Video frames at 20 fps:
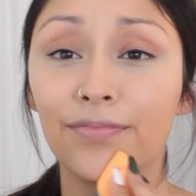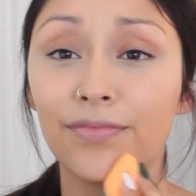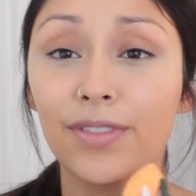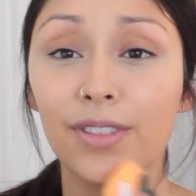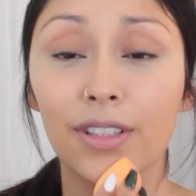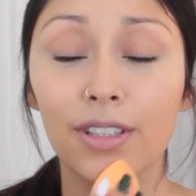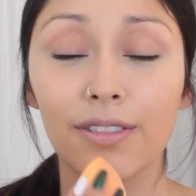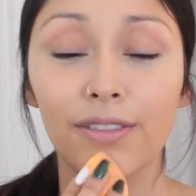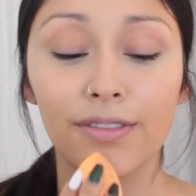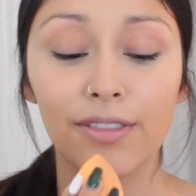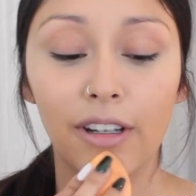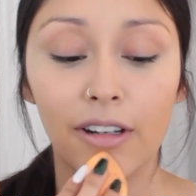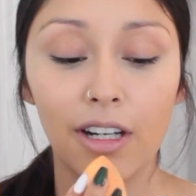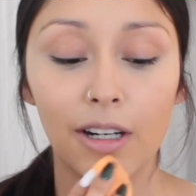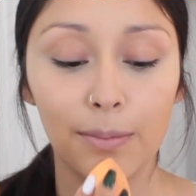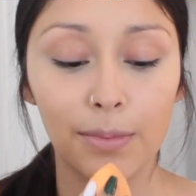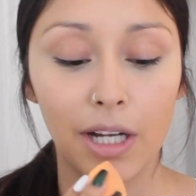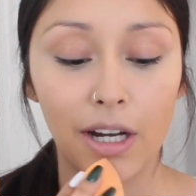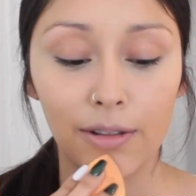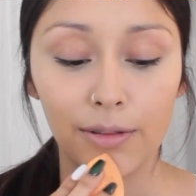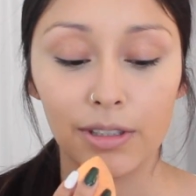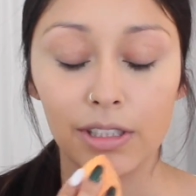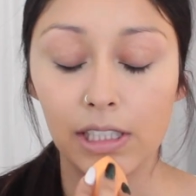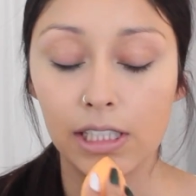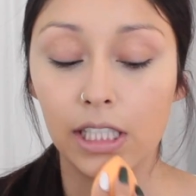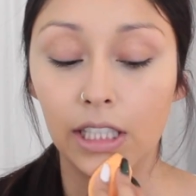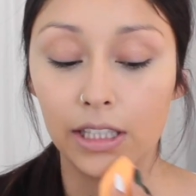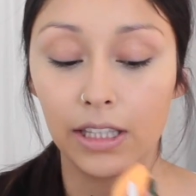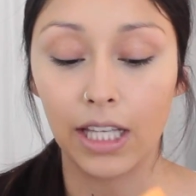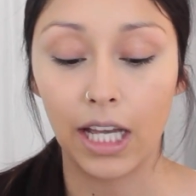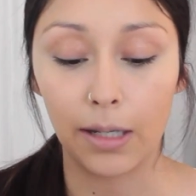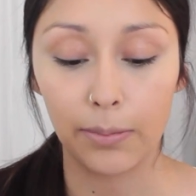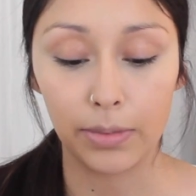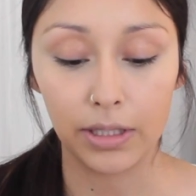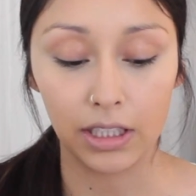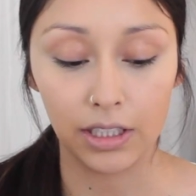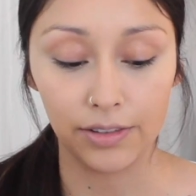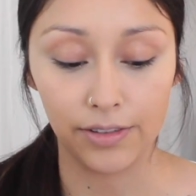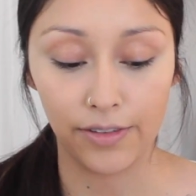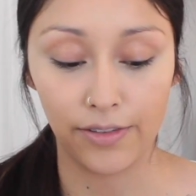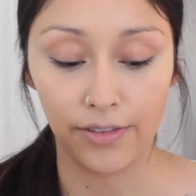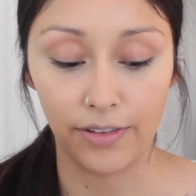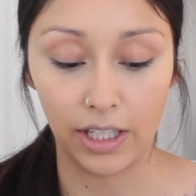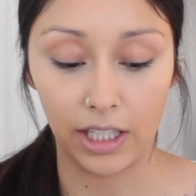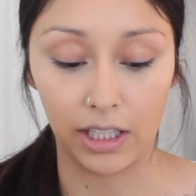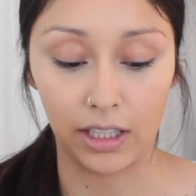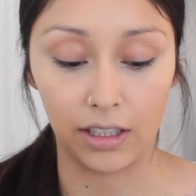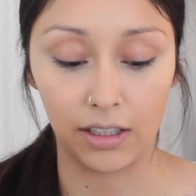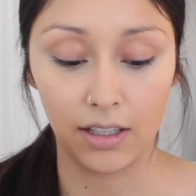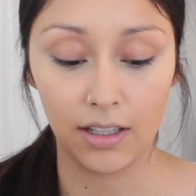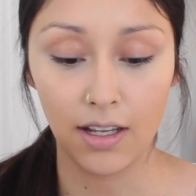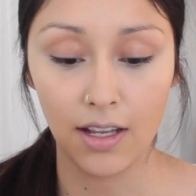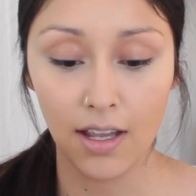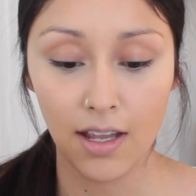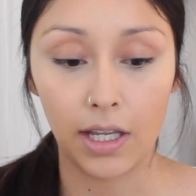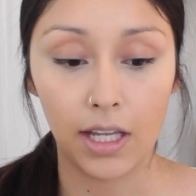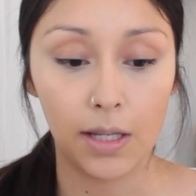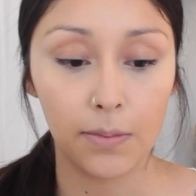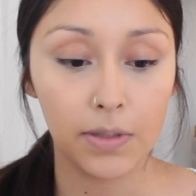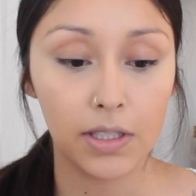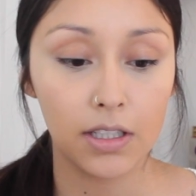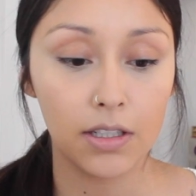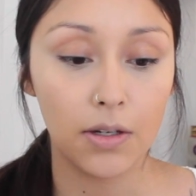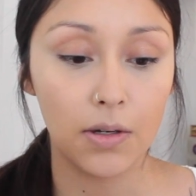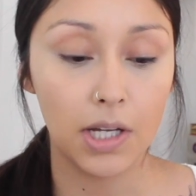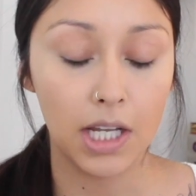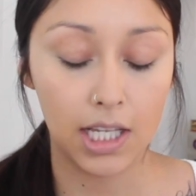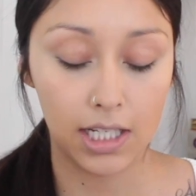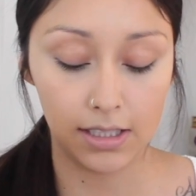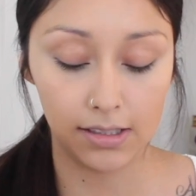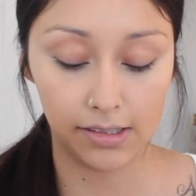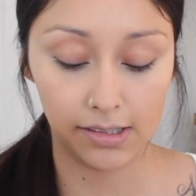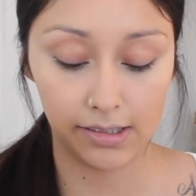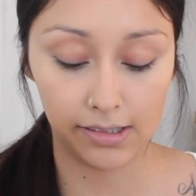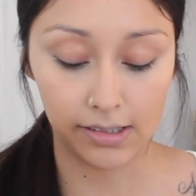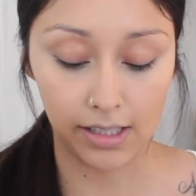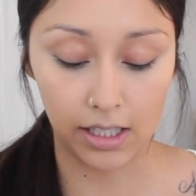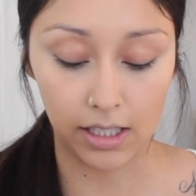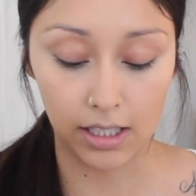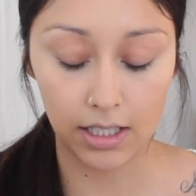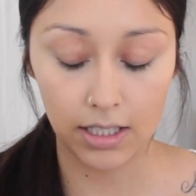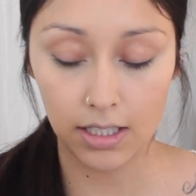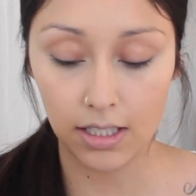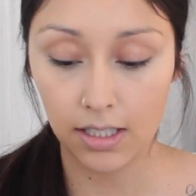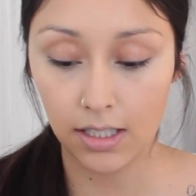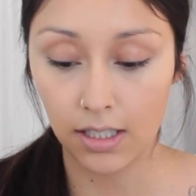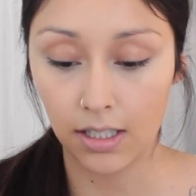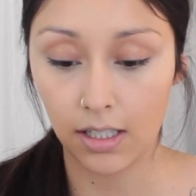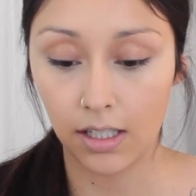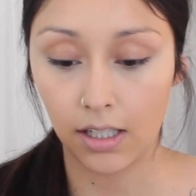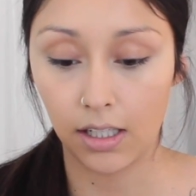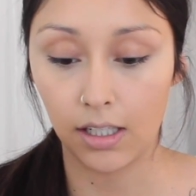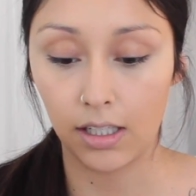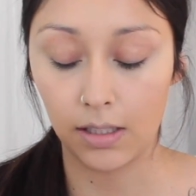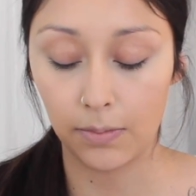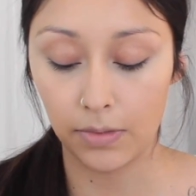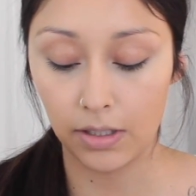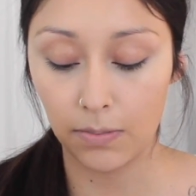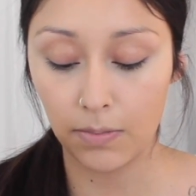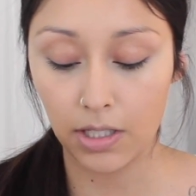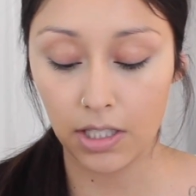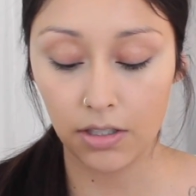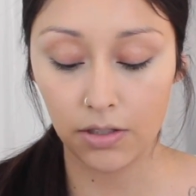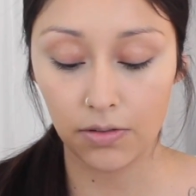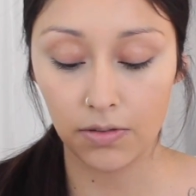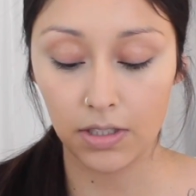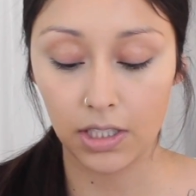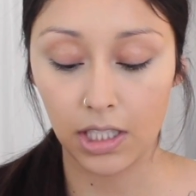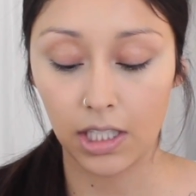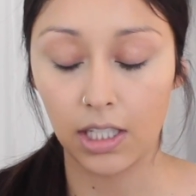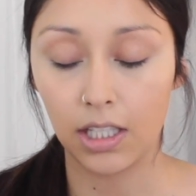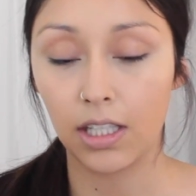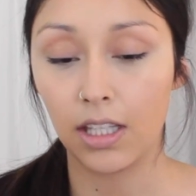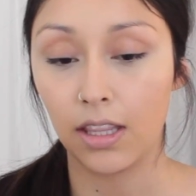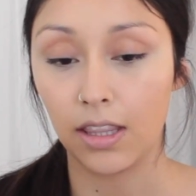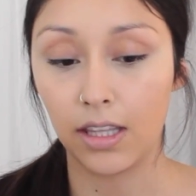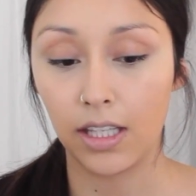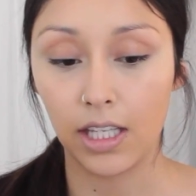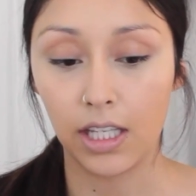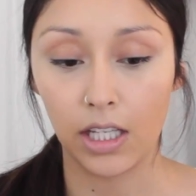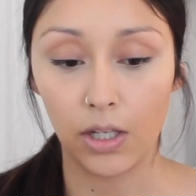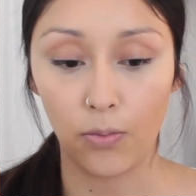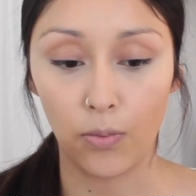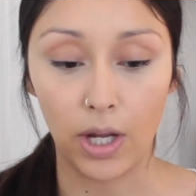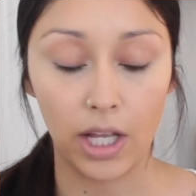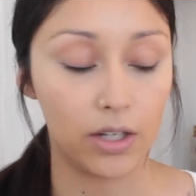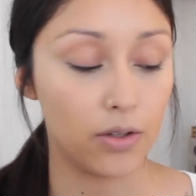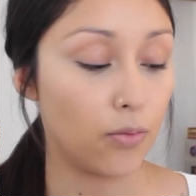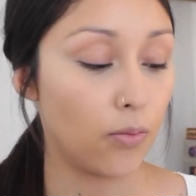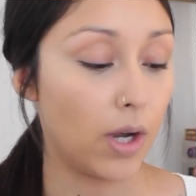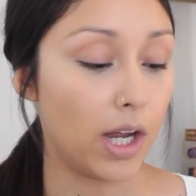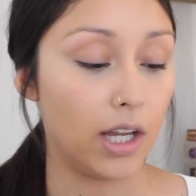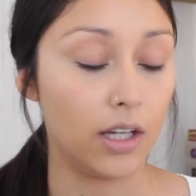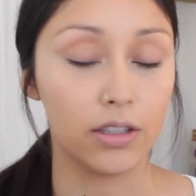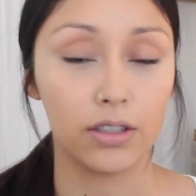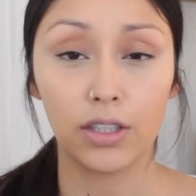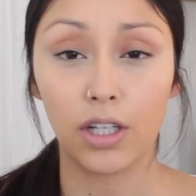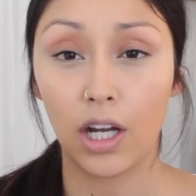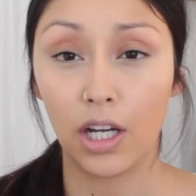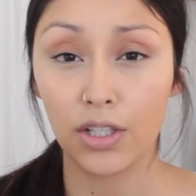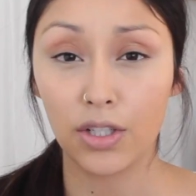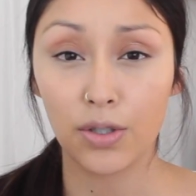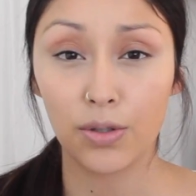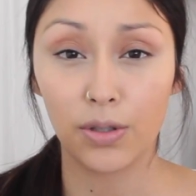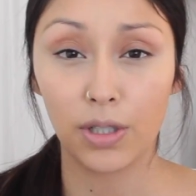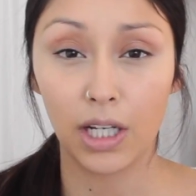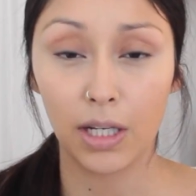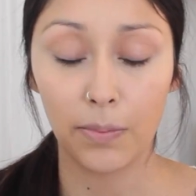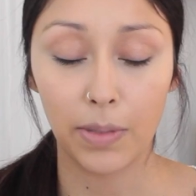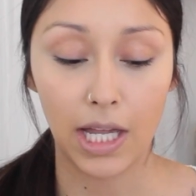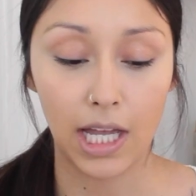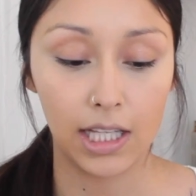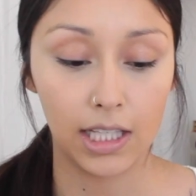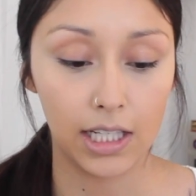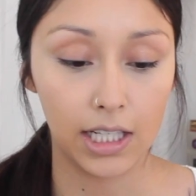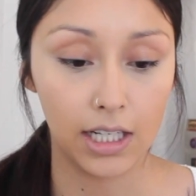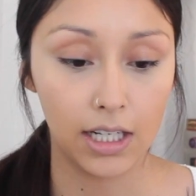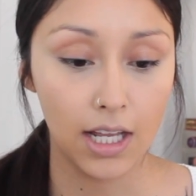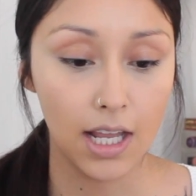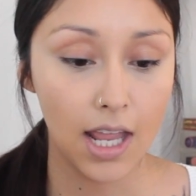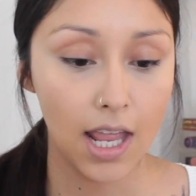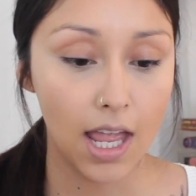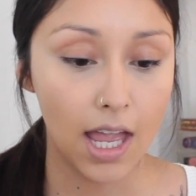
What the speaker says: So far I'm not really that big of a fan. I am going to go ahead and set it, and I'm going to be using the Wet n Wild contouring palette.